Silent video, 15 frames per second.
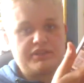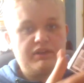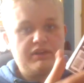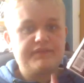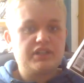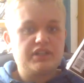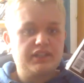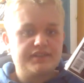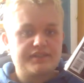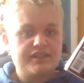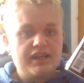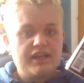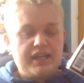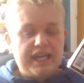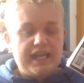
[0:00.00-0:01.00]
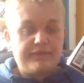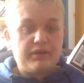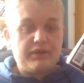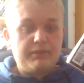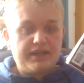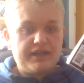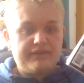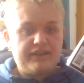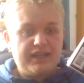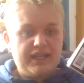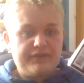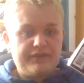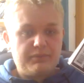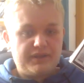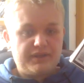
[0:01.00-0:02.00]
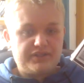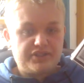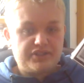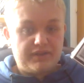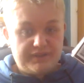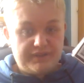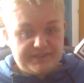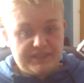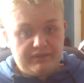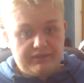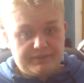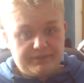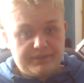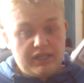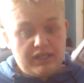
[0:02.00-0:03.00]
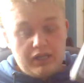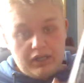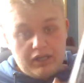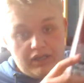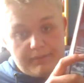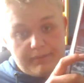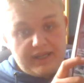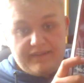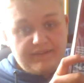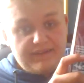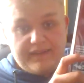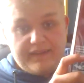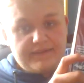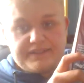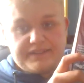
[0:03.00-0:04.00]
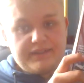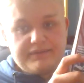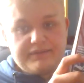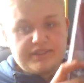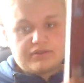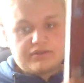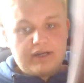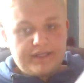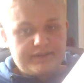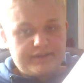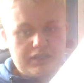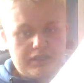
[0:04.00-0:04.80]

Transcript: $12 every month just on this series. But yeah, but other than that, the series is great.